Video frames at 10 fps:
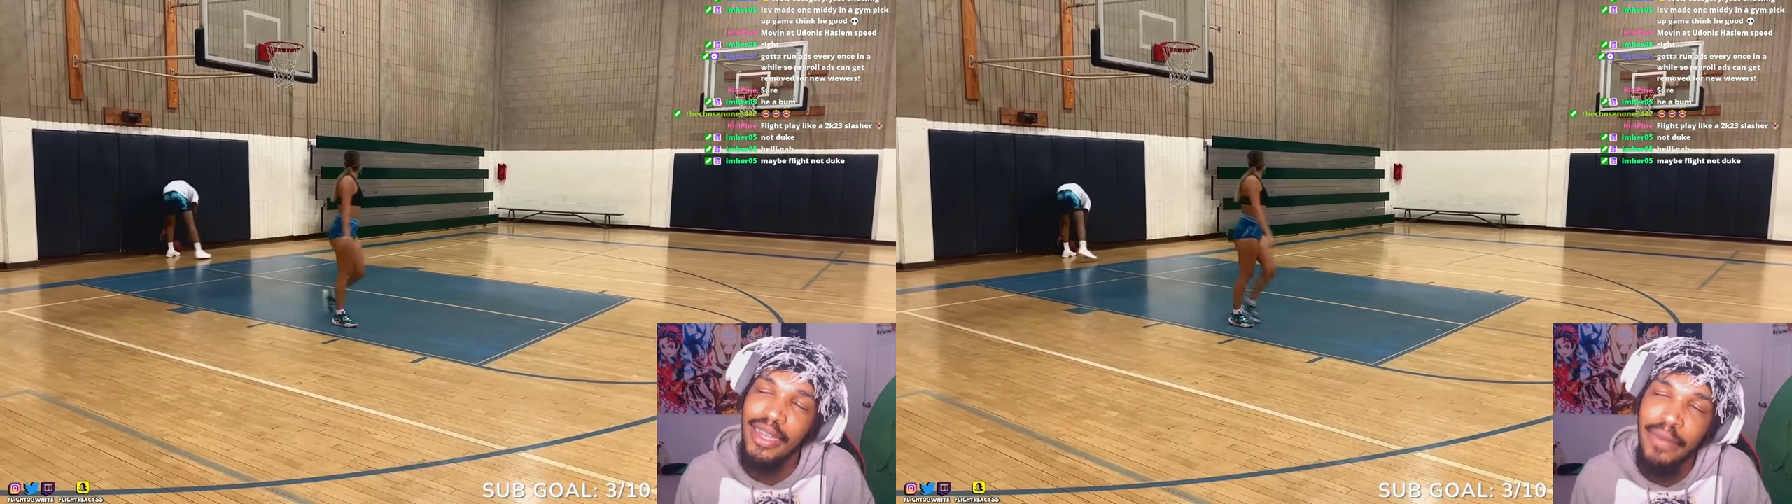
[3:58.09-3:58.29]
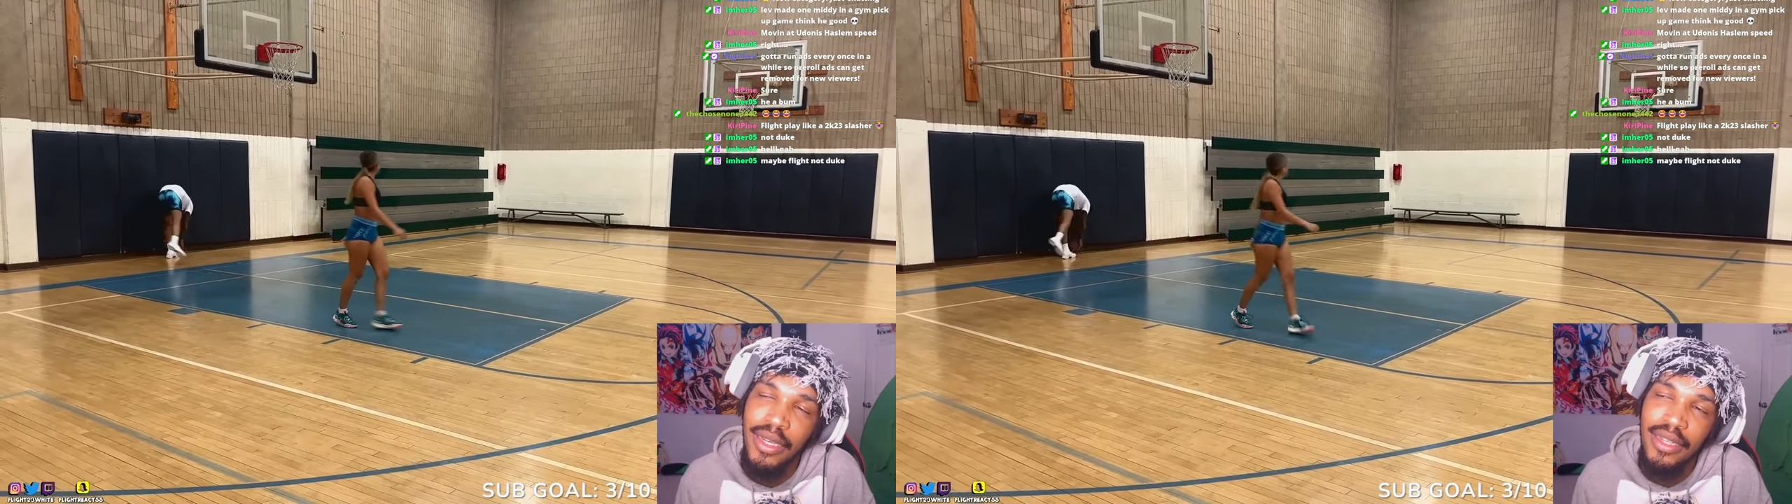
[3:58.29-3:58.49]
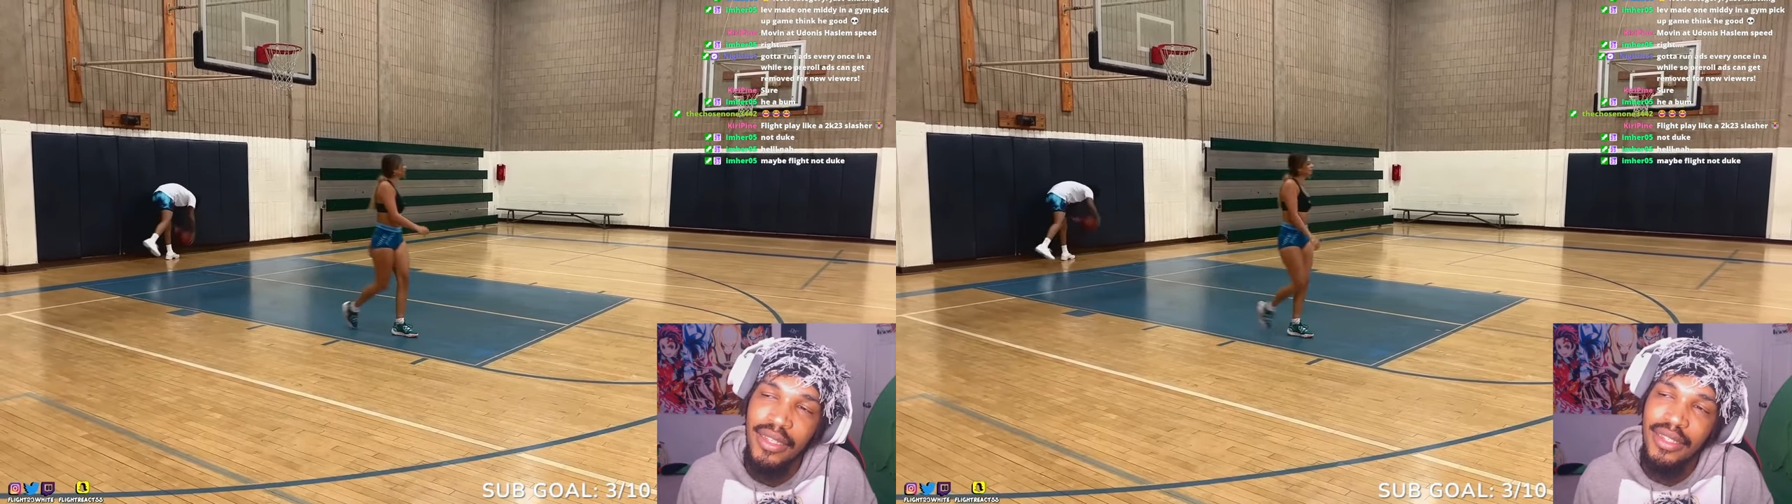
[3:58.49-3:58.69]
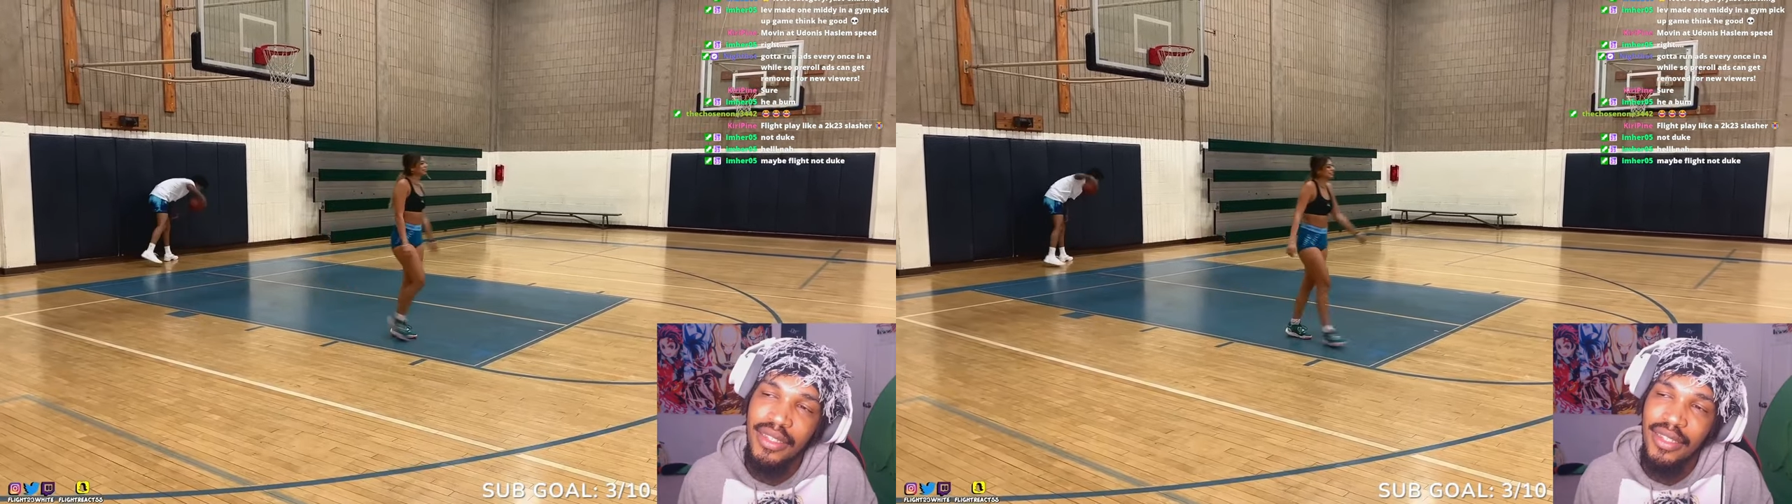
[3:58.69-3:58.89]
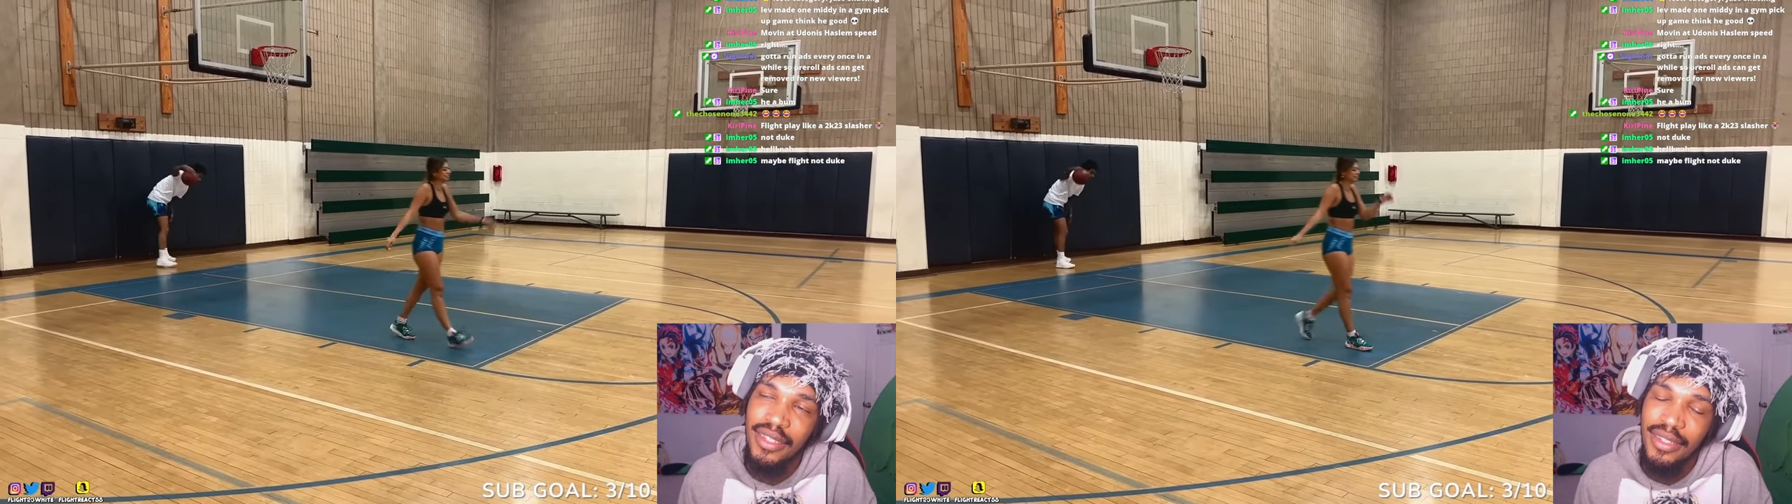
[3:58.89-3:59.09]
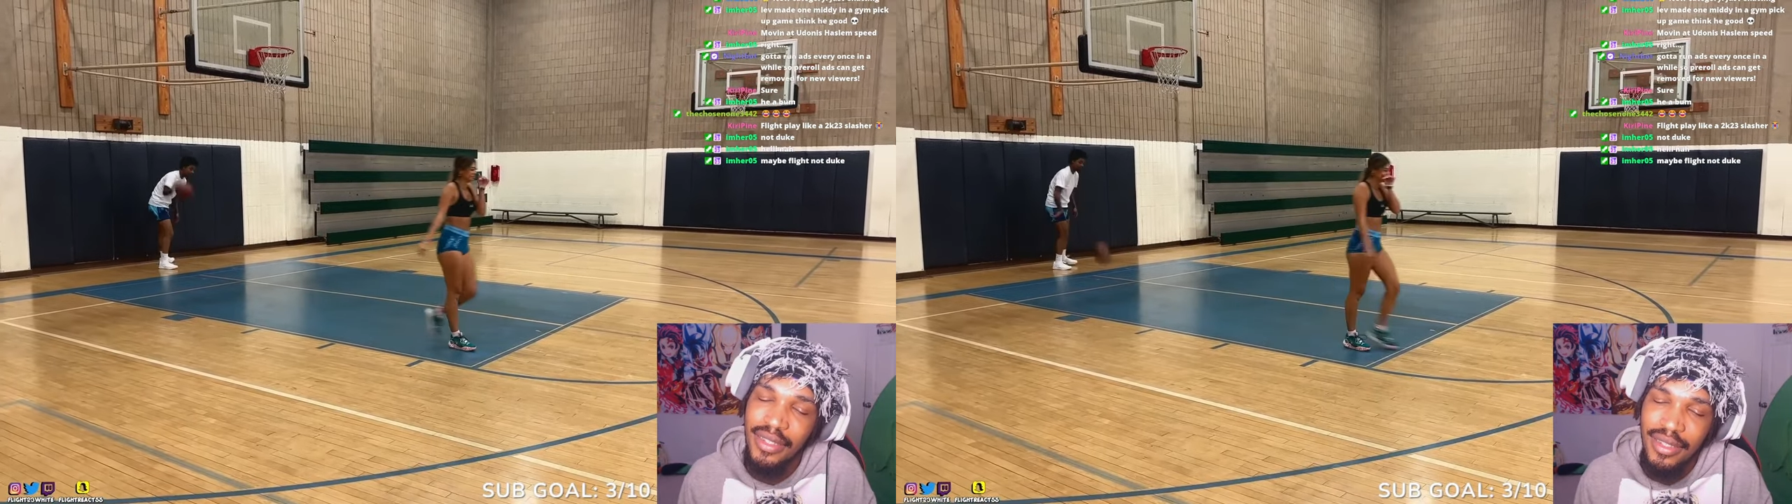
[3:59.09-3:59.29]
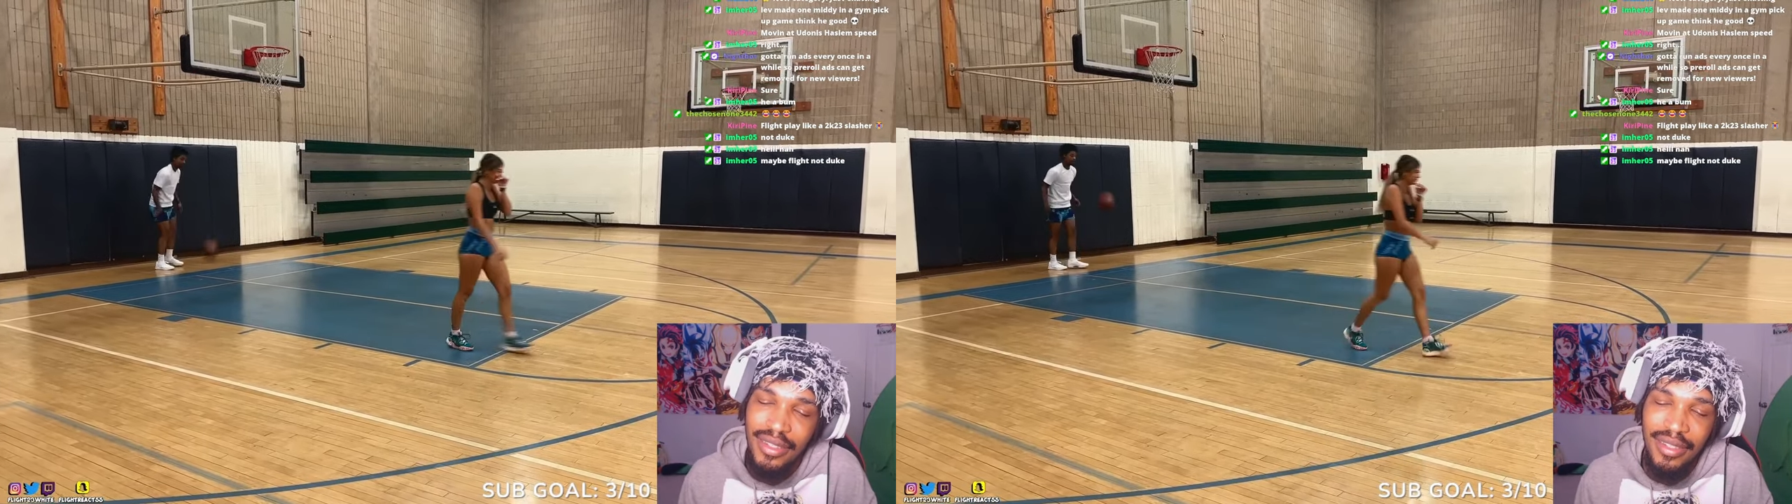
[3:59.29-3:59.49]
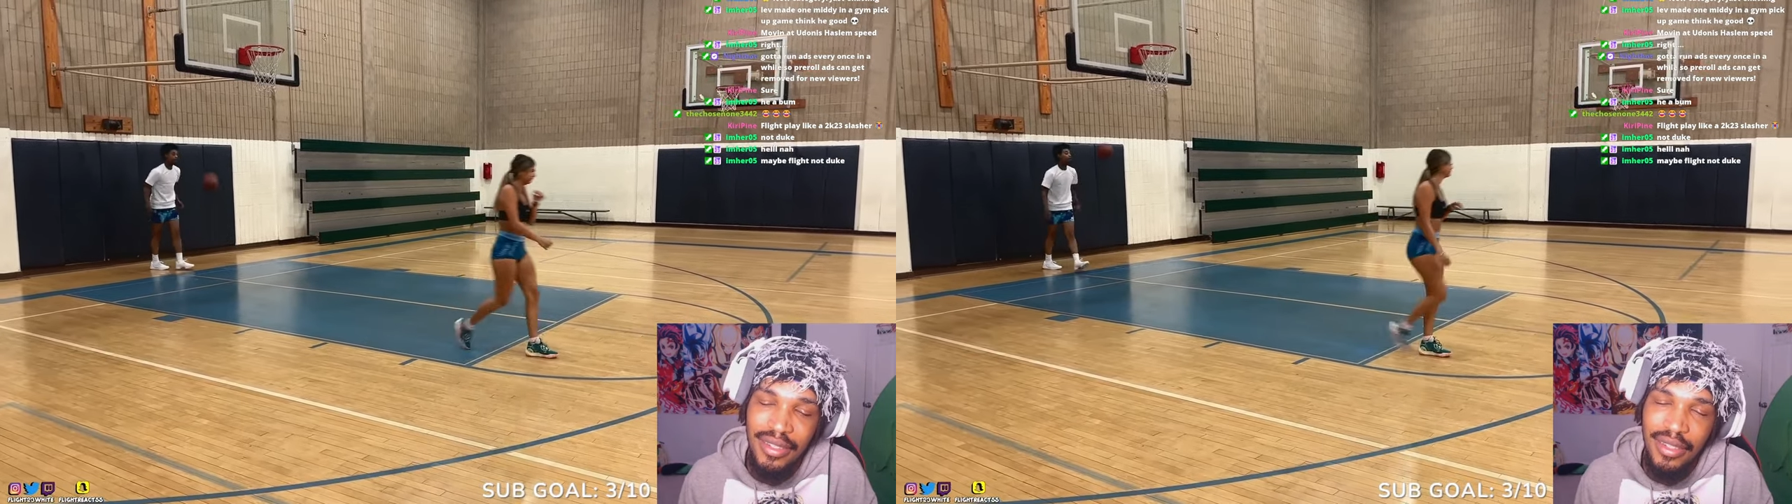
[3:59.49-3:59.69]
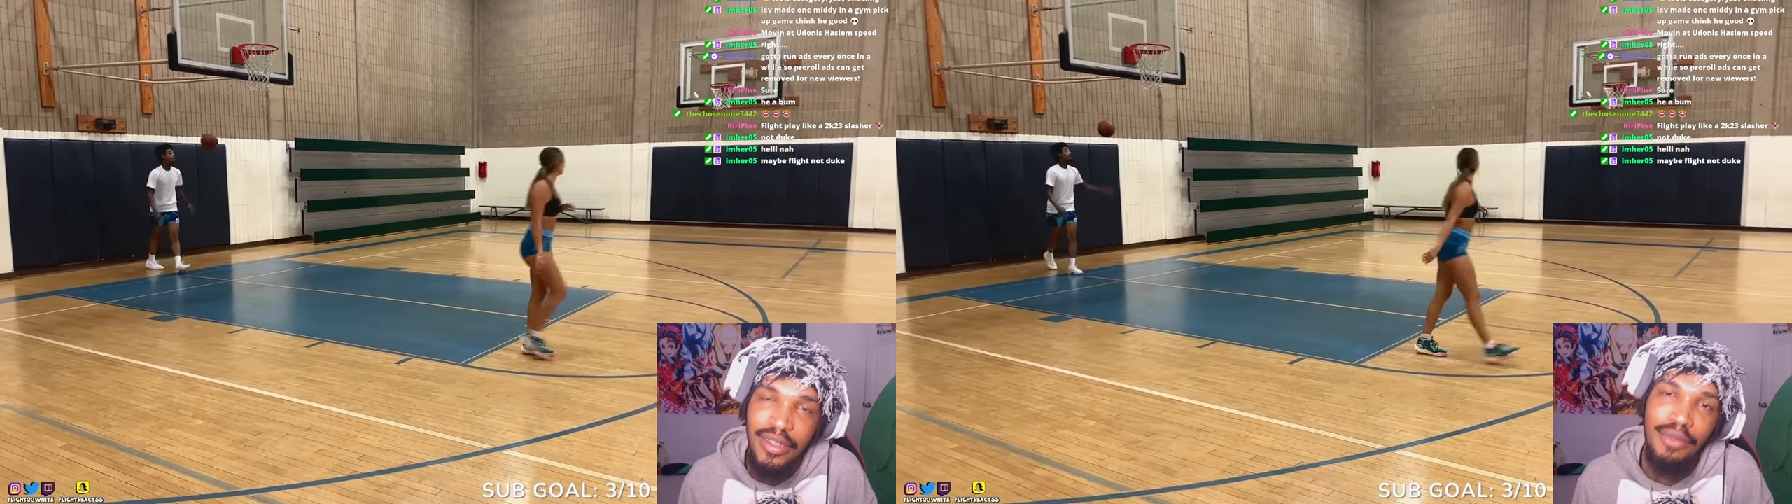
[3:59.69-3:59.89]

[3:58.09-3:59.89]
bro. Come